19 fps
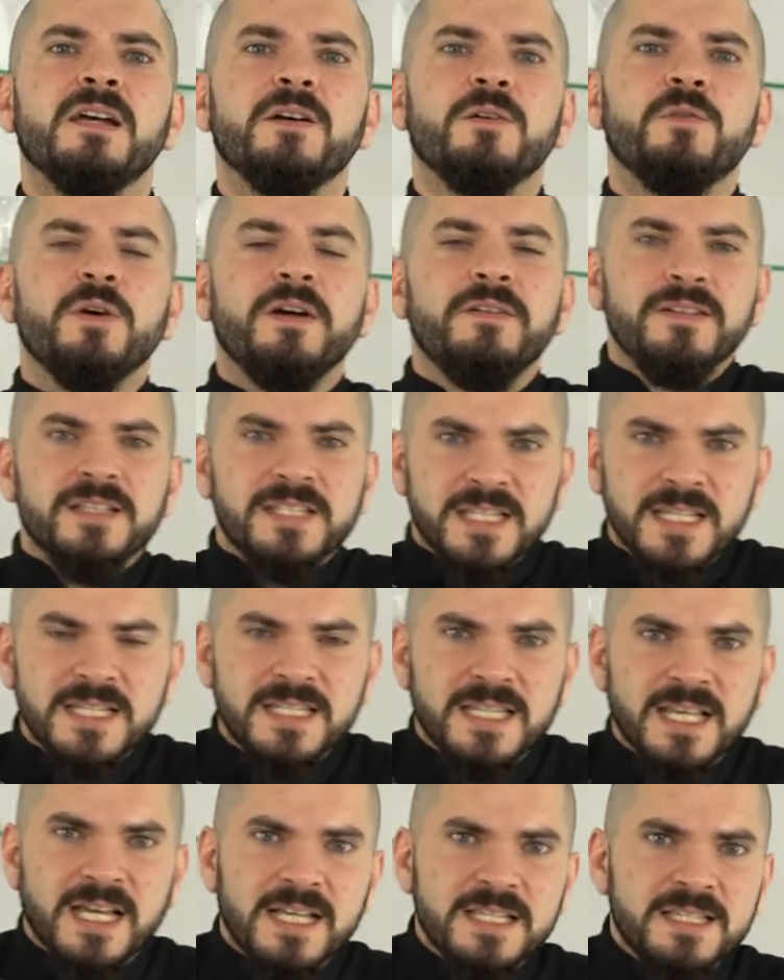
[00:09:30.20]
Whoever says
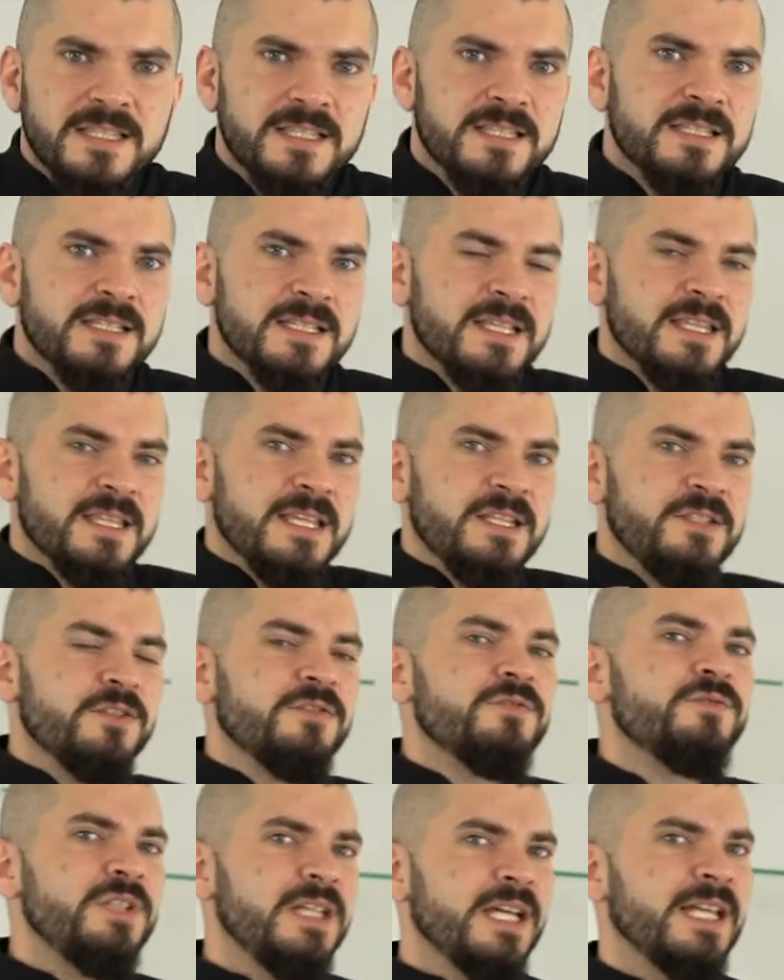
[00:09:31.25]
that, they
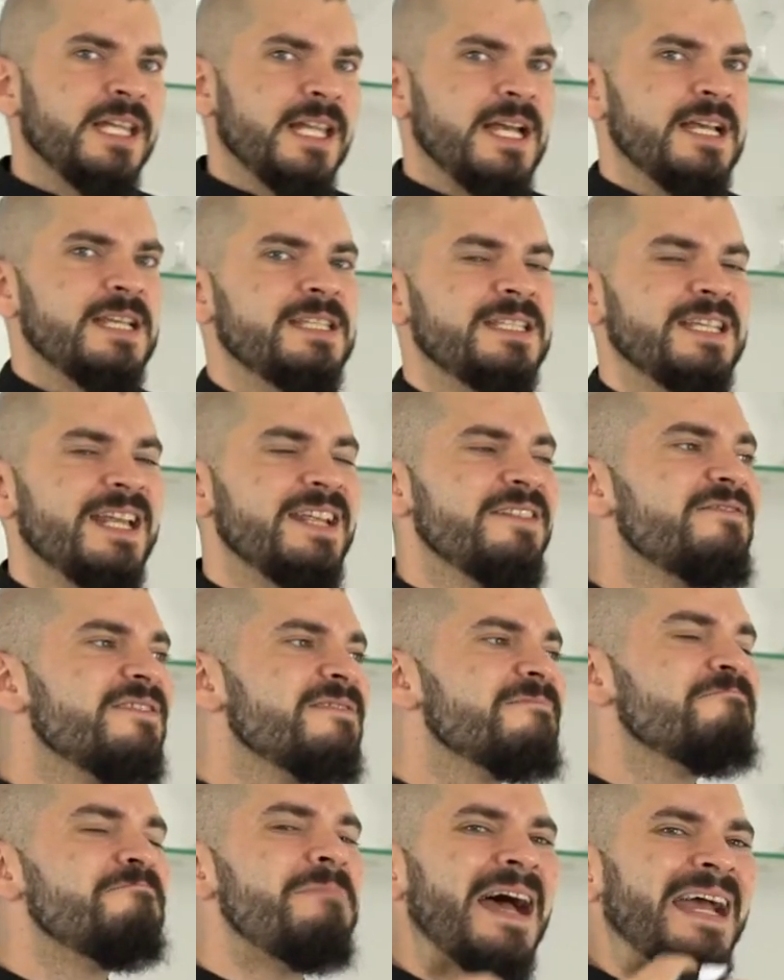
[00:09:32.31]
don't realize that
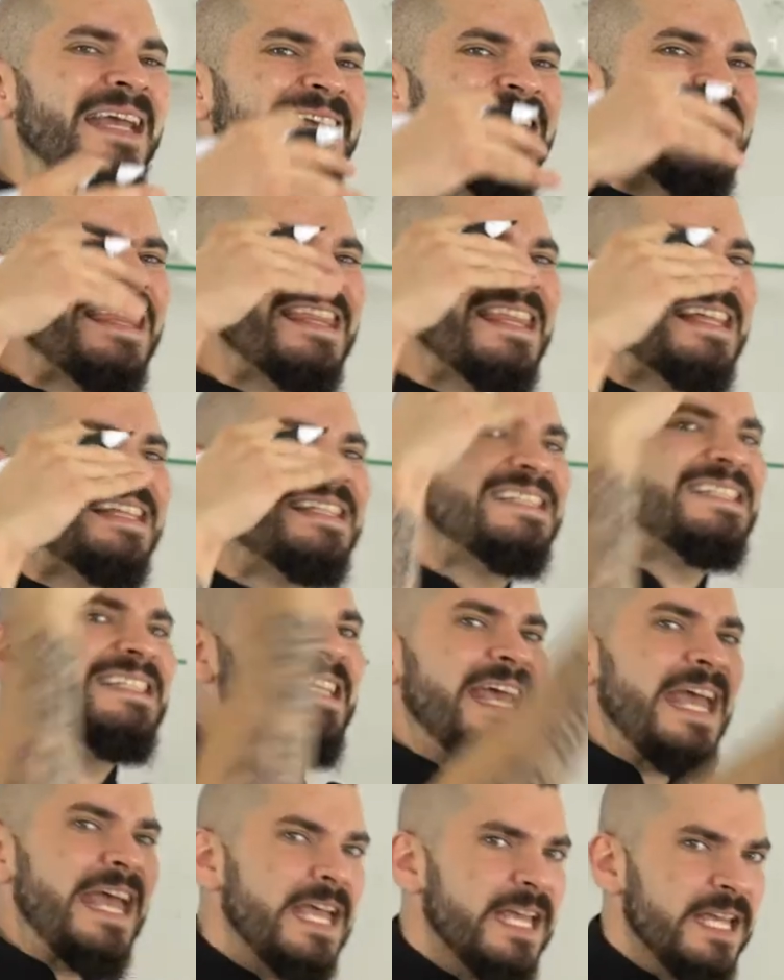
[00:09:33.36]
even back in the
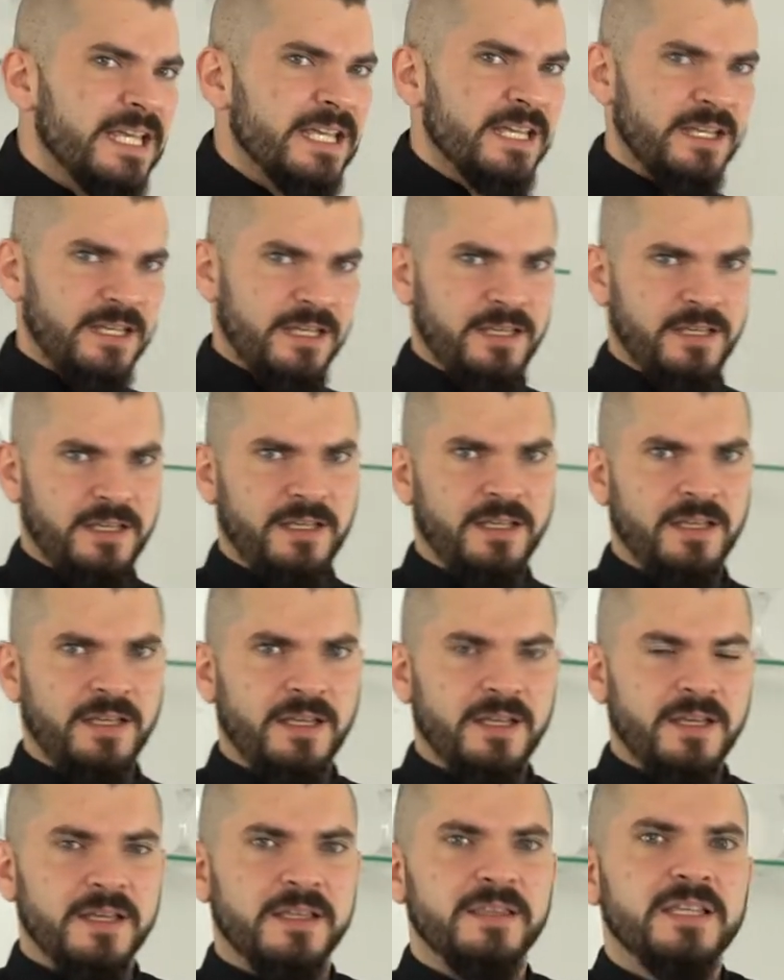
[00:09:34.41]
day,
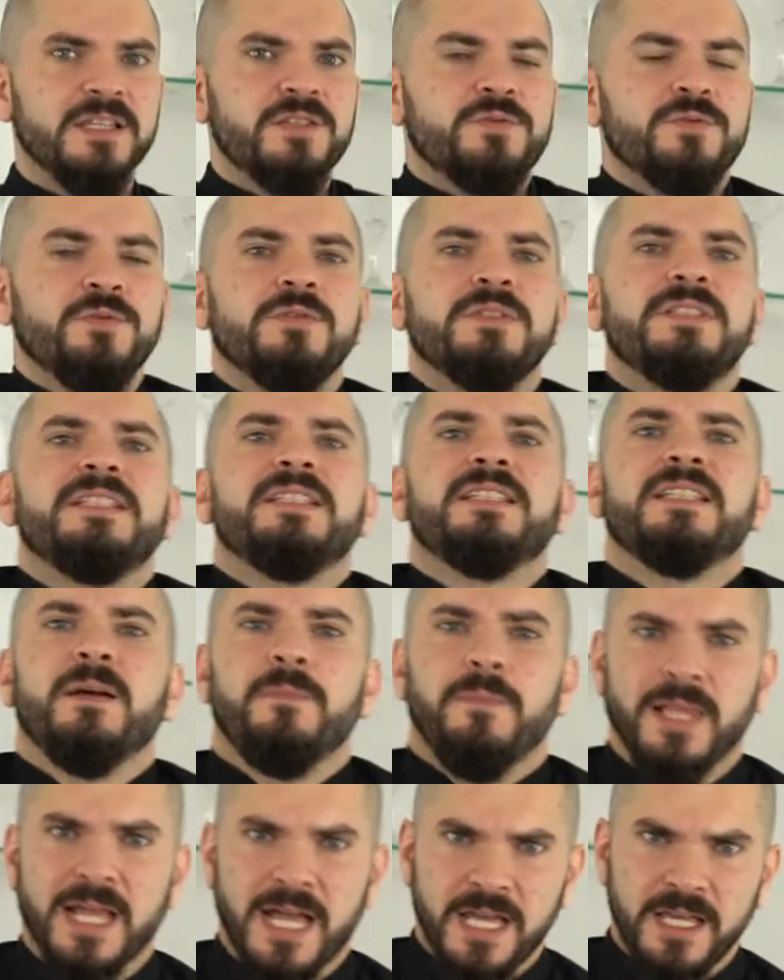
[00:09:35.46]
this rule didn't
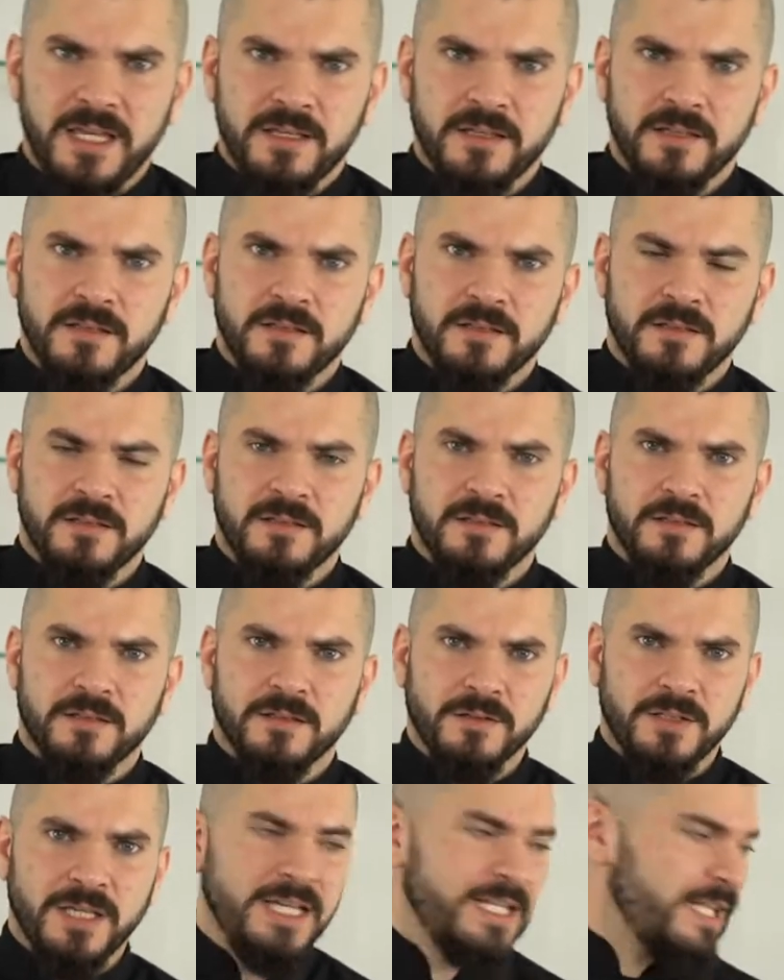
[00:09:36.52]
apply.
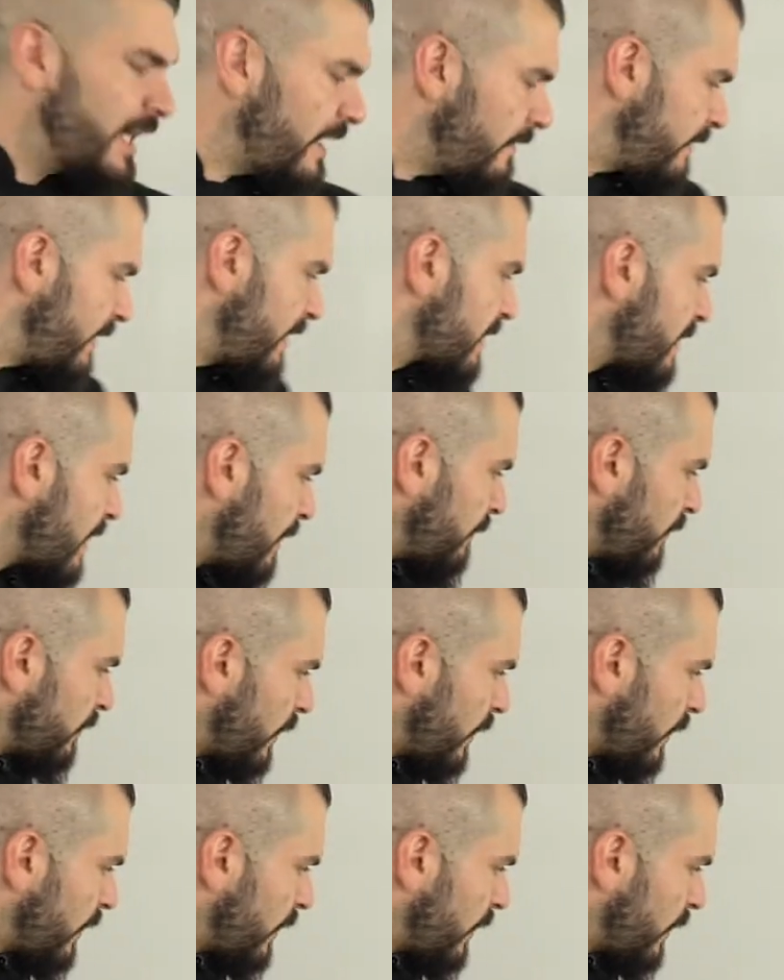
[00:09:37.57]
Okay, and I have an example